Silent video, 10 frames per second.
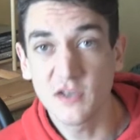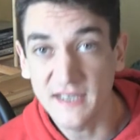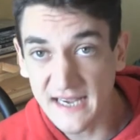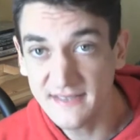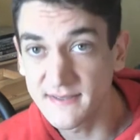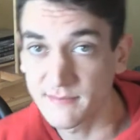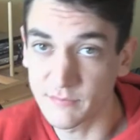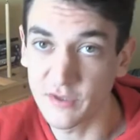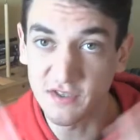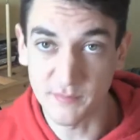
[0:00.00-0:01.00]
to get
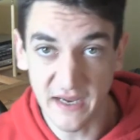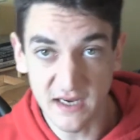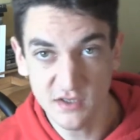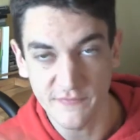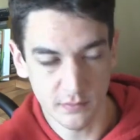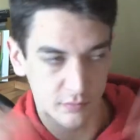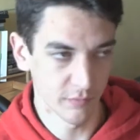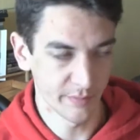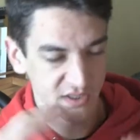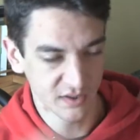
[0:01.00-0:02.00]
to this page for the
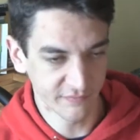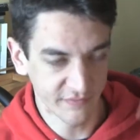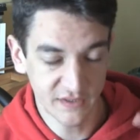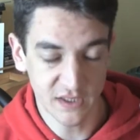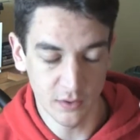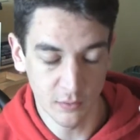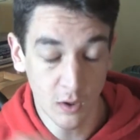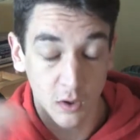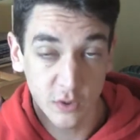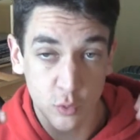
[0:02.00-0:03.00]
repeating of the video,
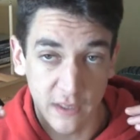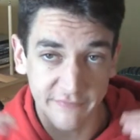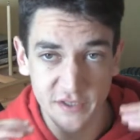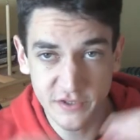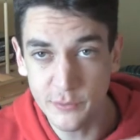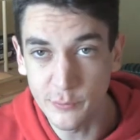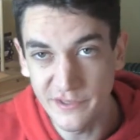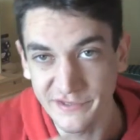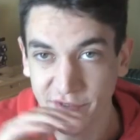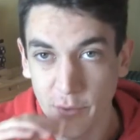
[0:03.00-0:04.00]
all you have to do
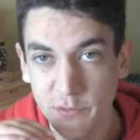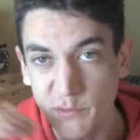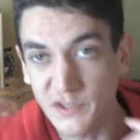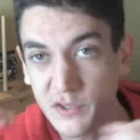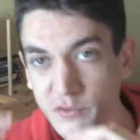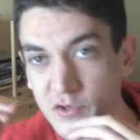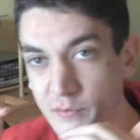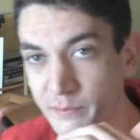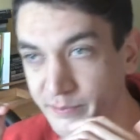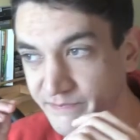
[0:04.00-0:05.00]
is go to a
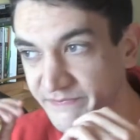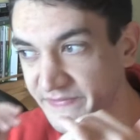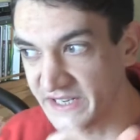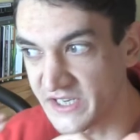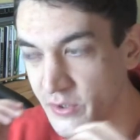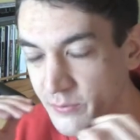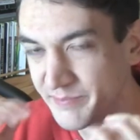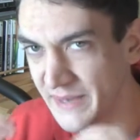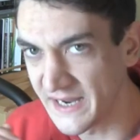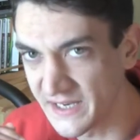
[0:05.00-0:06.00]
YouTube video
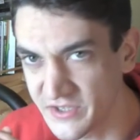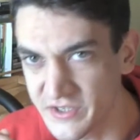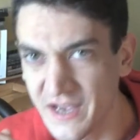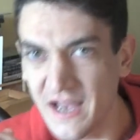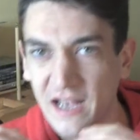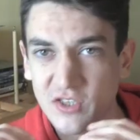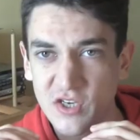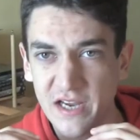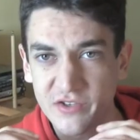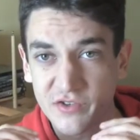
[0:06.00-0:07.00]
page and
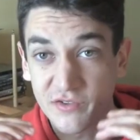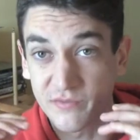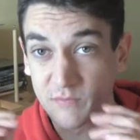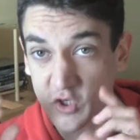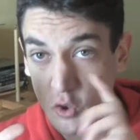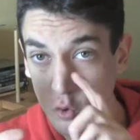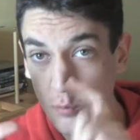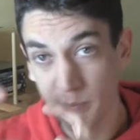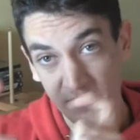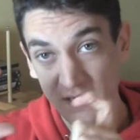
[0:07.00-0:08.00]
change
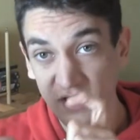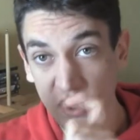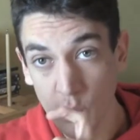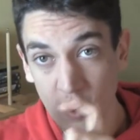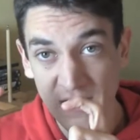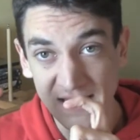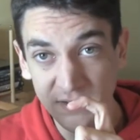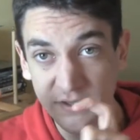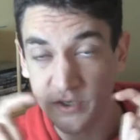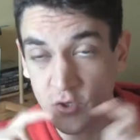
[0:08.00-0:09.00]
tube in the
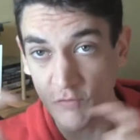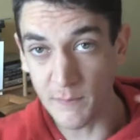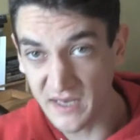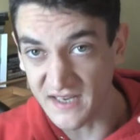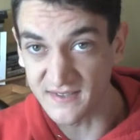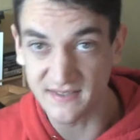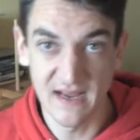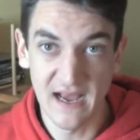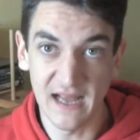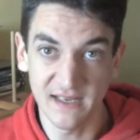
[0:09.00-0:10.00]
URL to repeat,
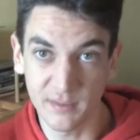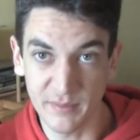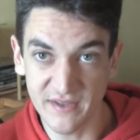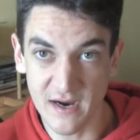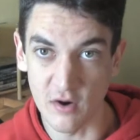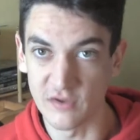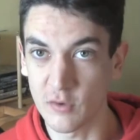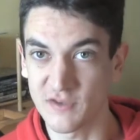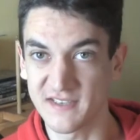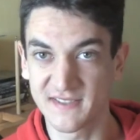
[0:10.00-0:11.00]
and it'll be there. And
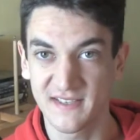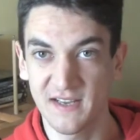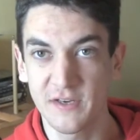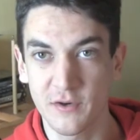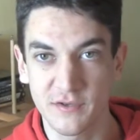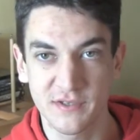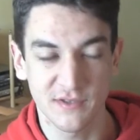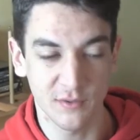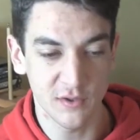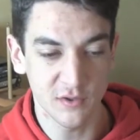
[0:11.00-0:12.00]
there are these sliders
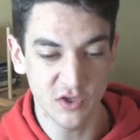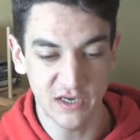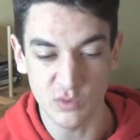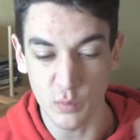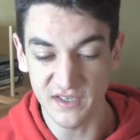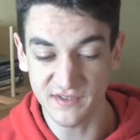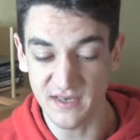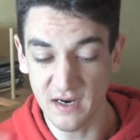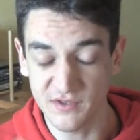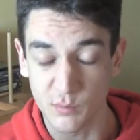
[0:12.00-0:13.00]
so you can change when it
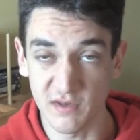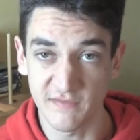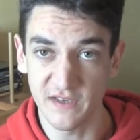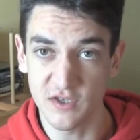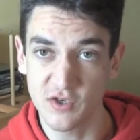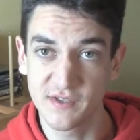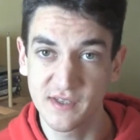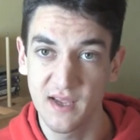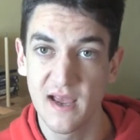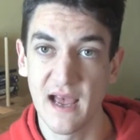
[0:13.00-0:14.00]
starts and when it
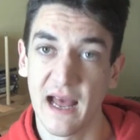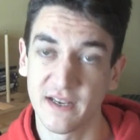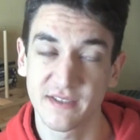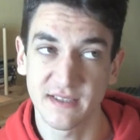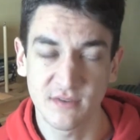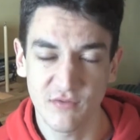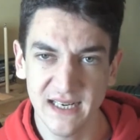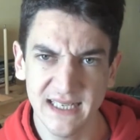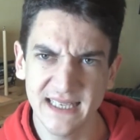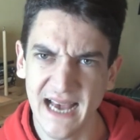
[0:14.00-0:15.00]
finishes. And it's
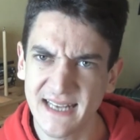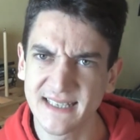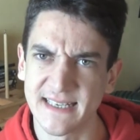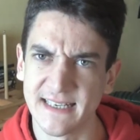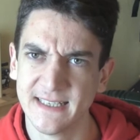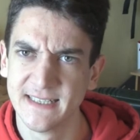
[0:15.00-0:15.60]
really handy.